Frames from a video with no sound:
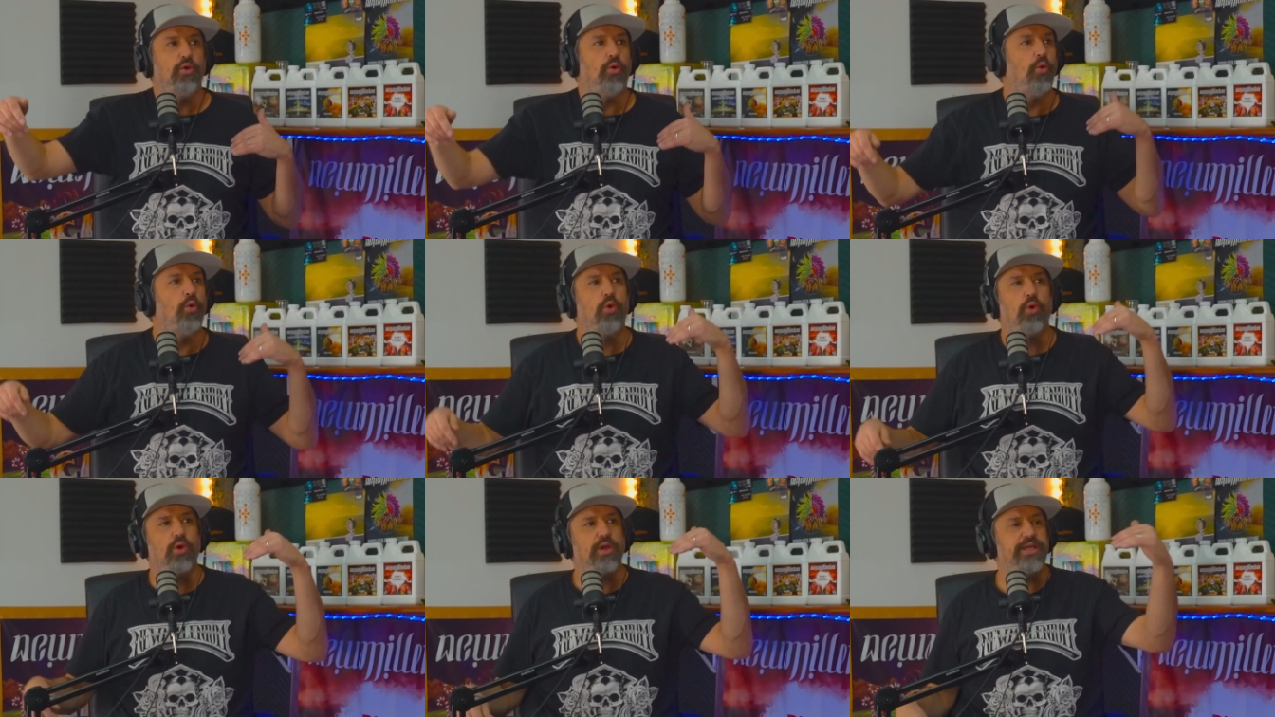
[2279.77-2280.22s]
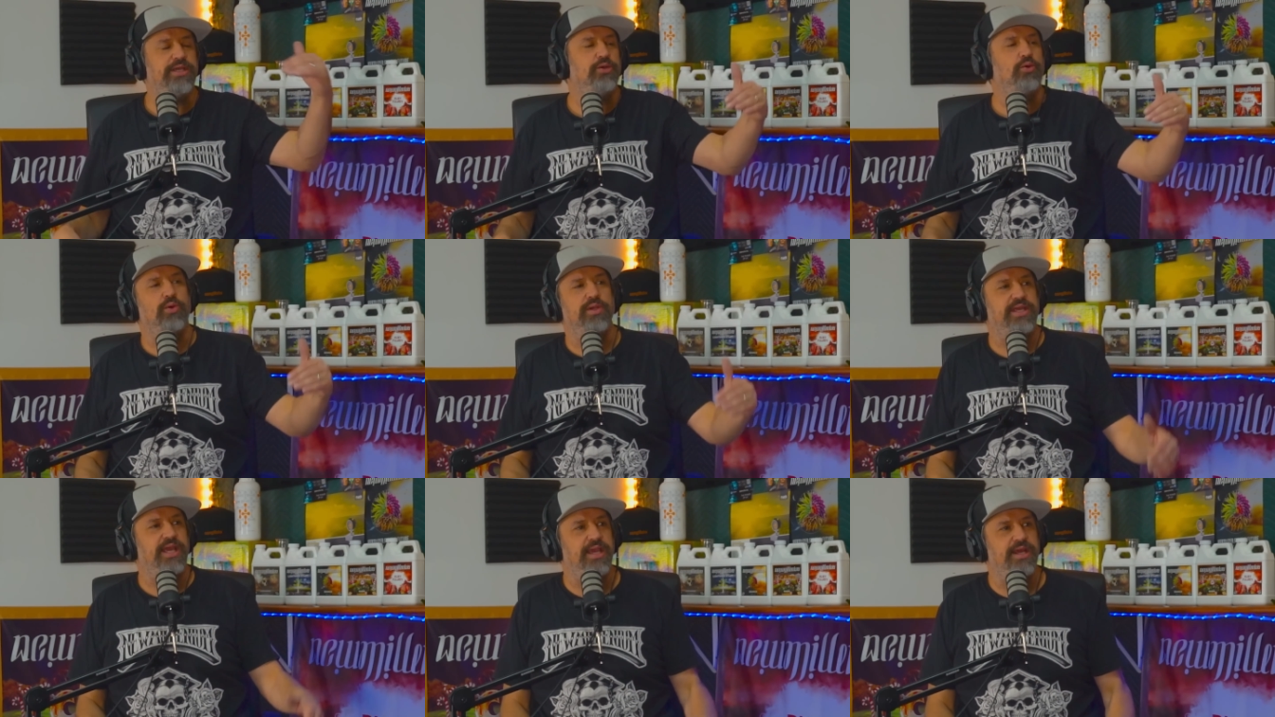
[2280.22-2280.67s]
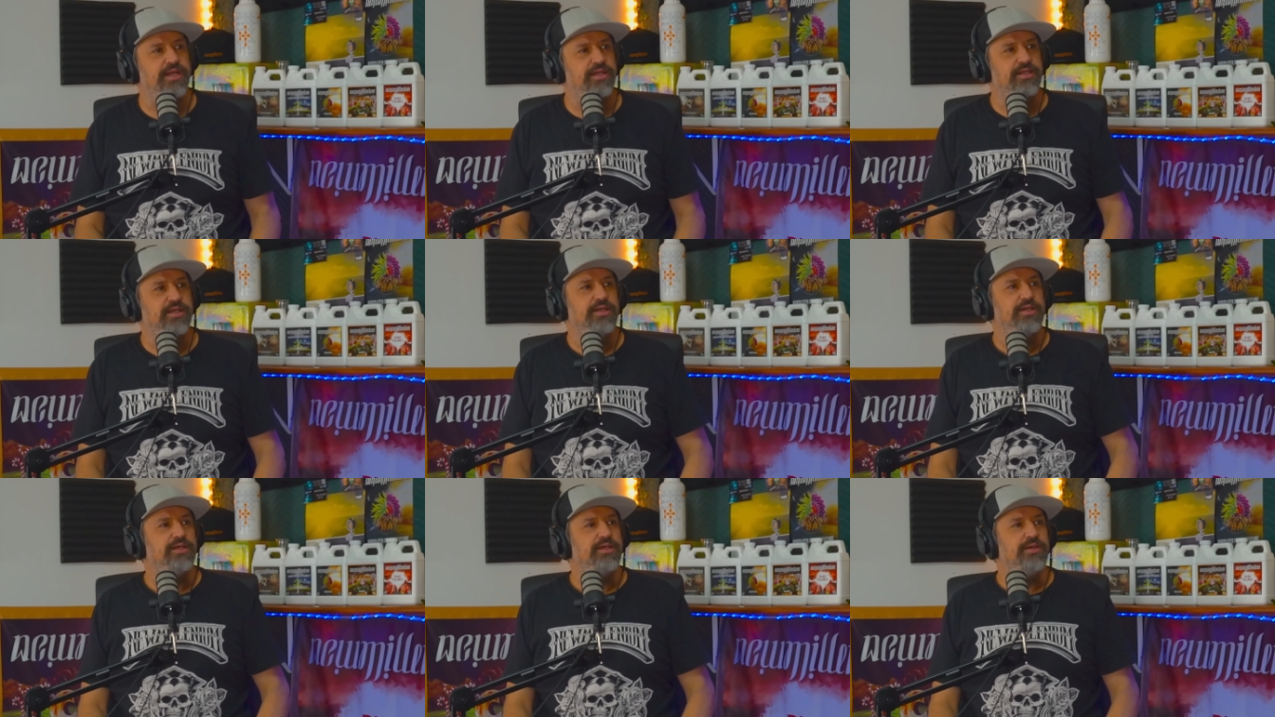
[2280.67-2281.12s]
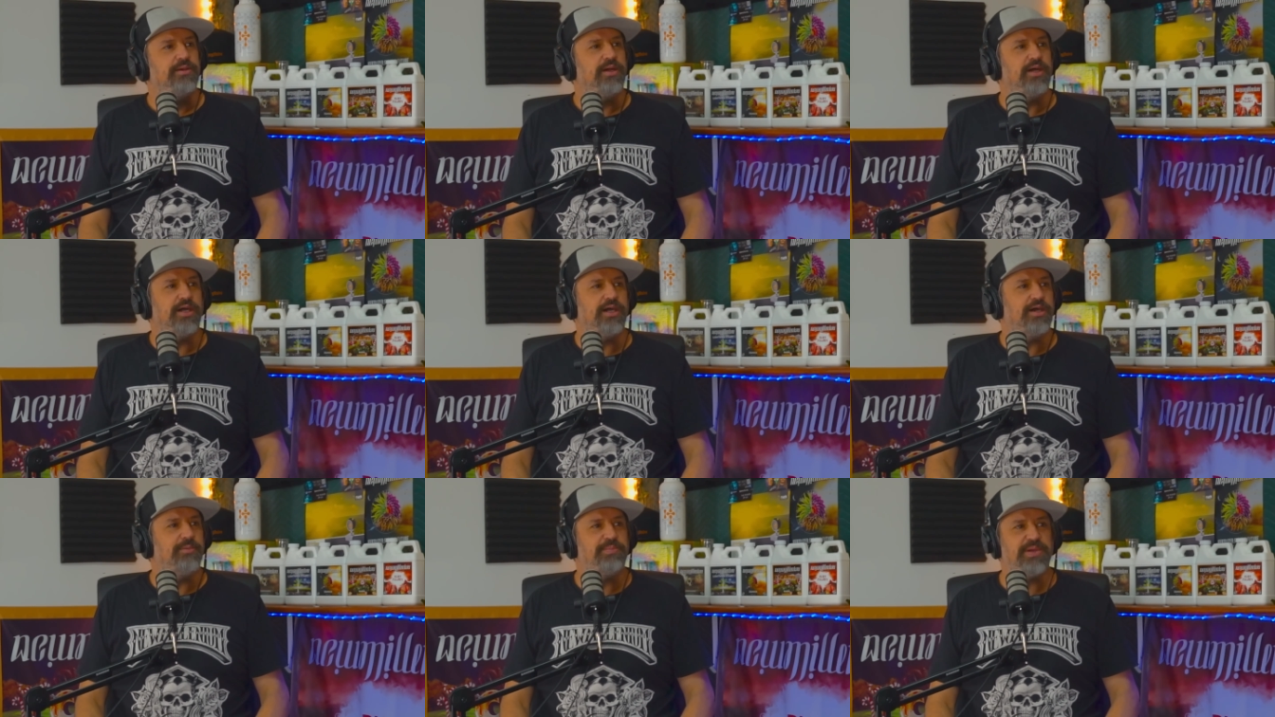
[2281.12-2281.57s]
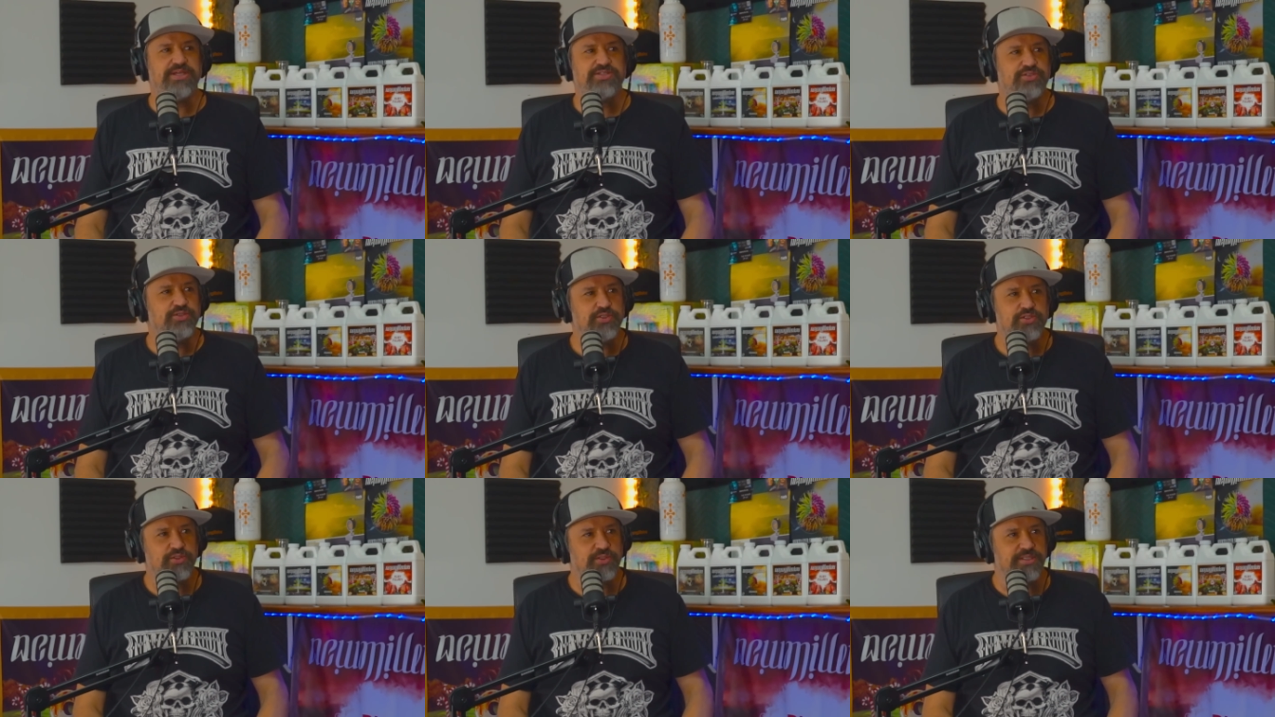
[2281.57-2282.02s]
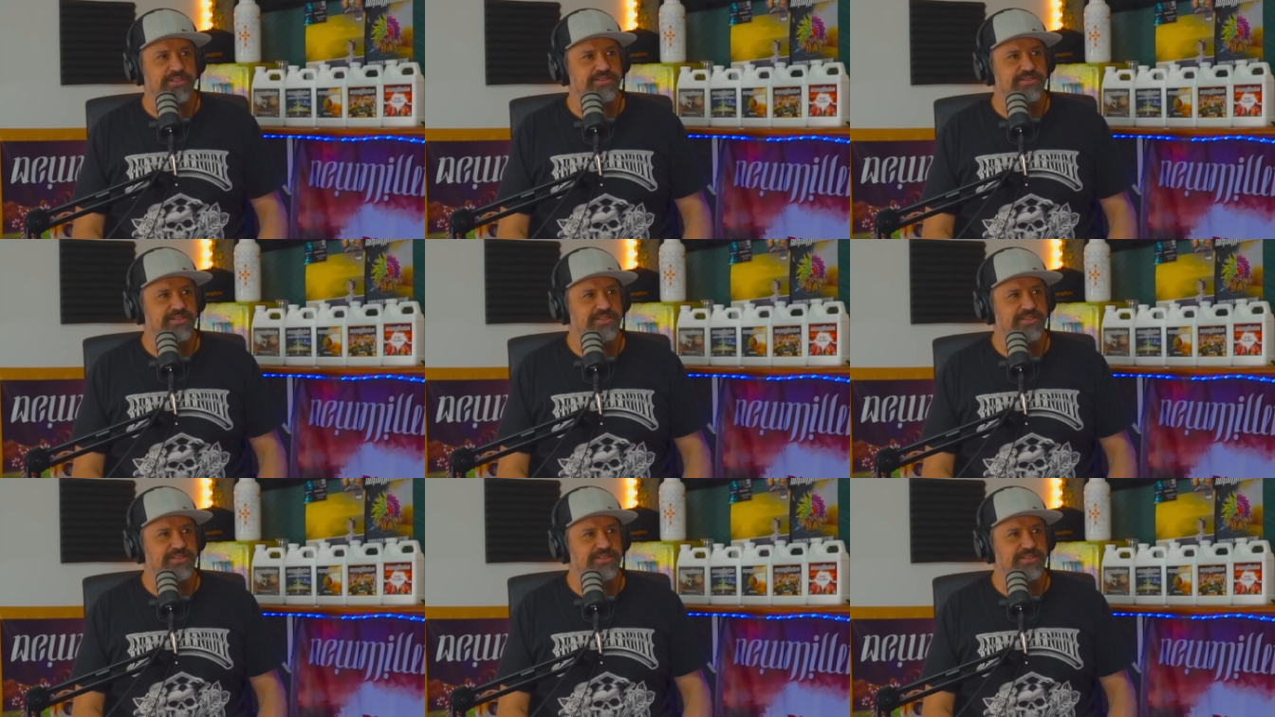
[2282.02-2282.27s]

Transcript: or inorganic based nutrients.